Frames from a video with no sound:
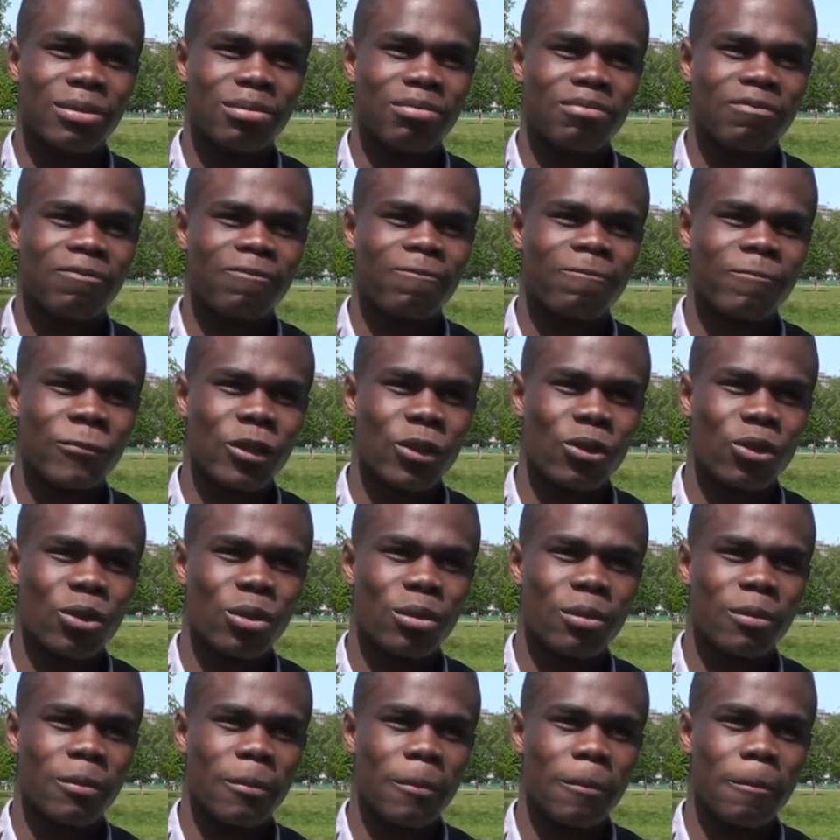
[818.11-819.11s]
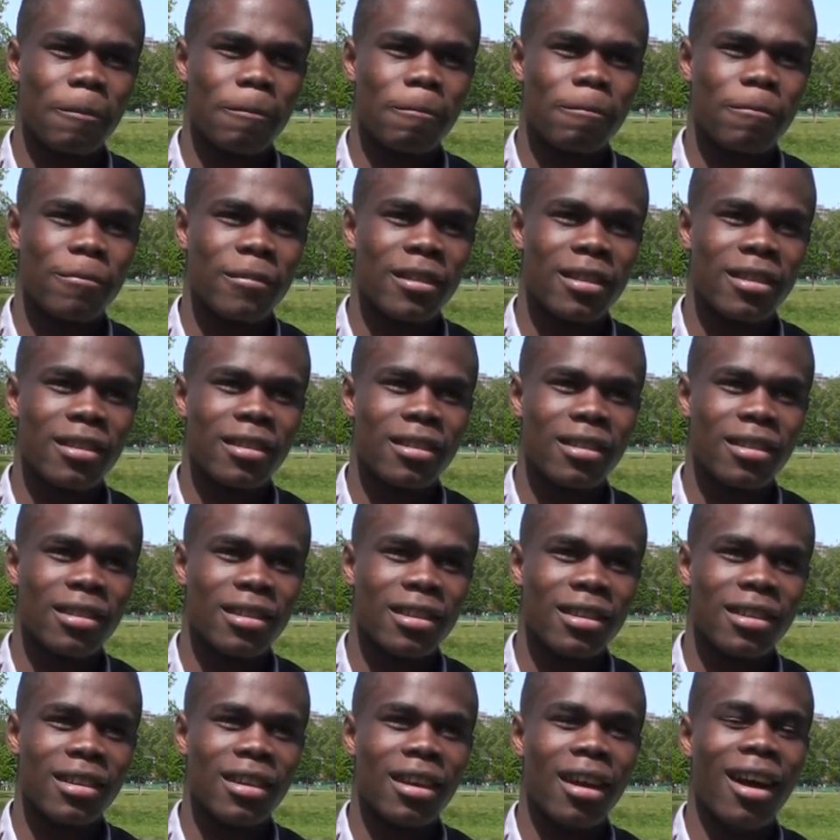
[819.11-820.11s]
remember playing FIFA
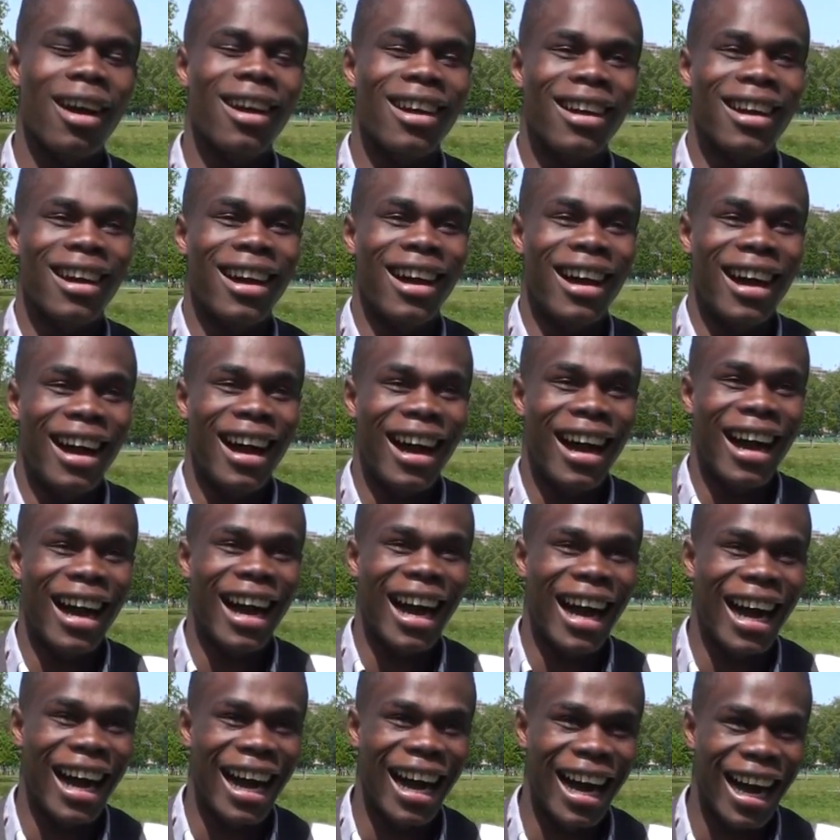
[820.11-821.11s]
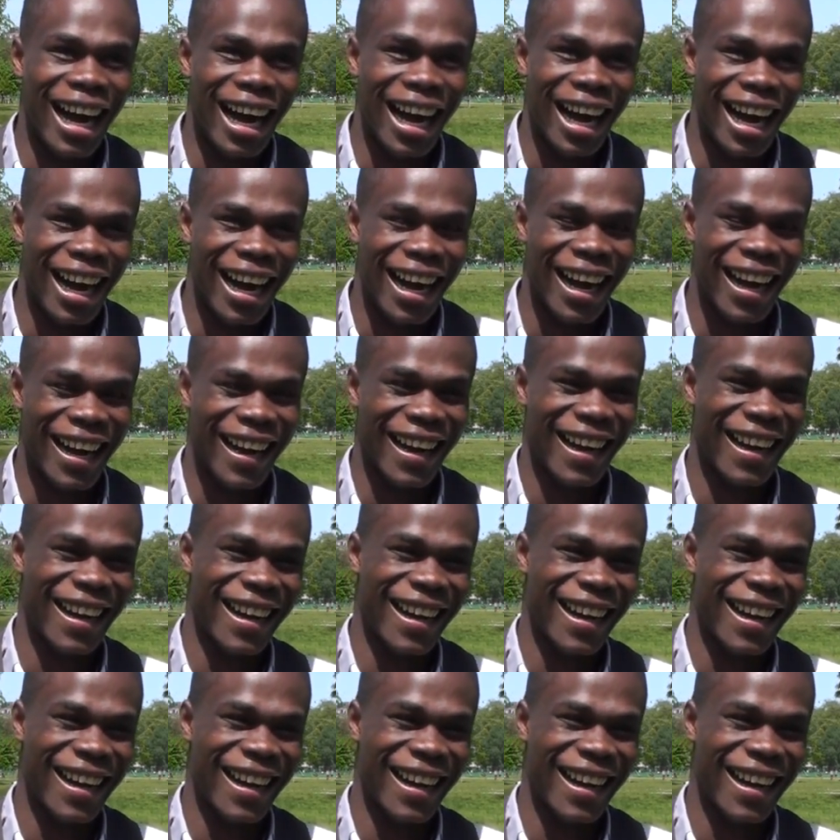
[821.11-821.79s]
97 on PS2, on PlayStation